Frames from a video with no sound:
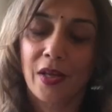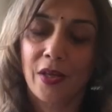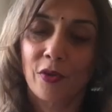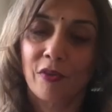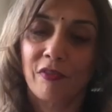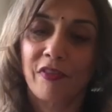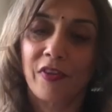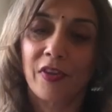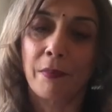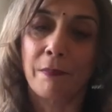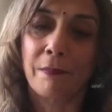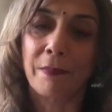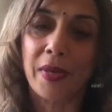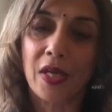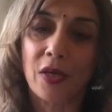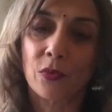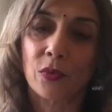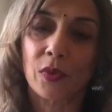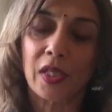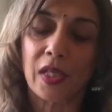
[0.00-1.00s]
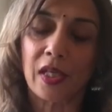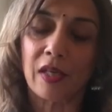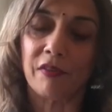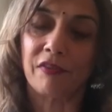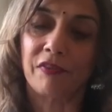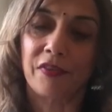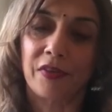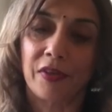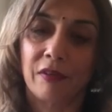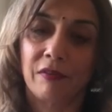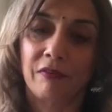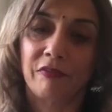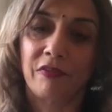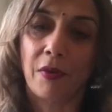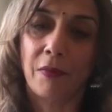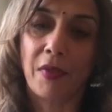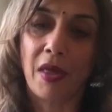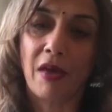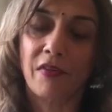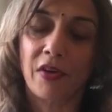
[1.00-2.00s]
You'll feel a big relief
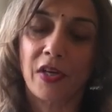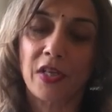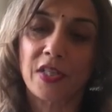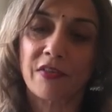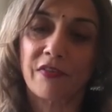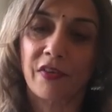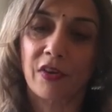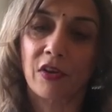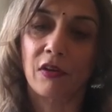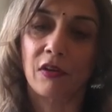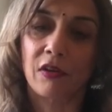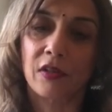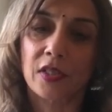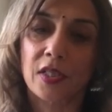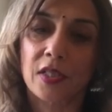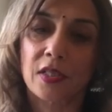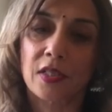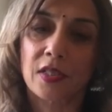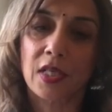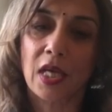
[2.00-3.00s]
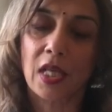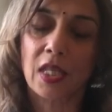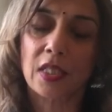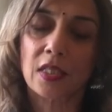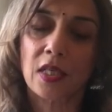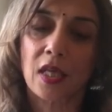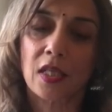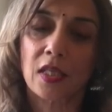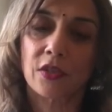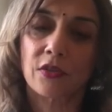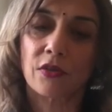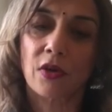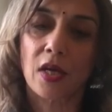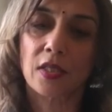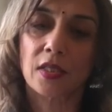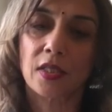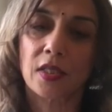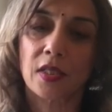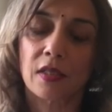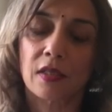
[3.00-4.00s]
from that very difficult Sadhisati
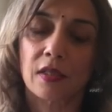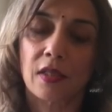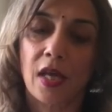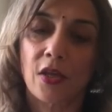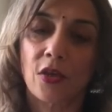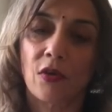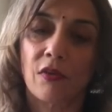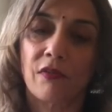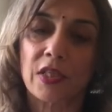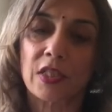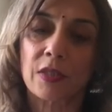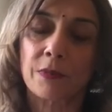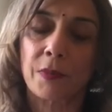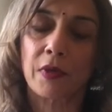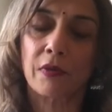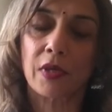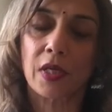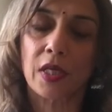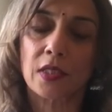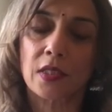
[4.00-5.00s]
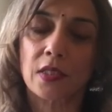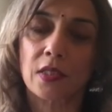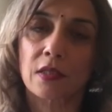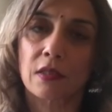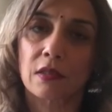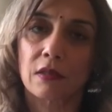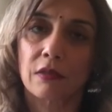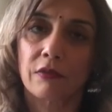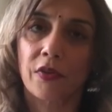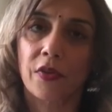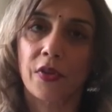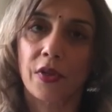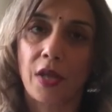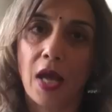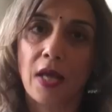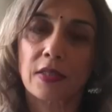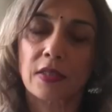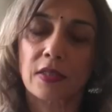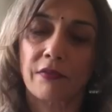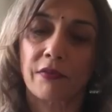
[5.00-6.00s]
transit that you have experienced for the
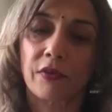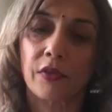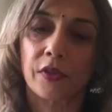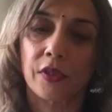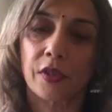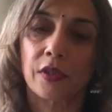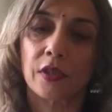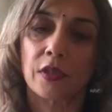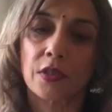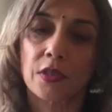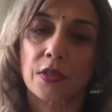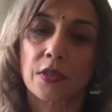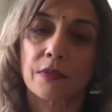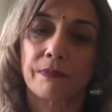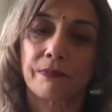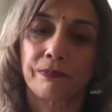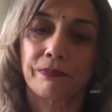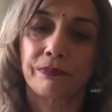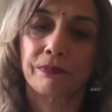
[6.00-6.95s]
last several years.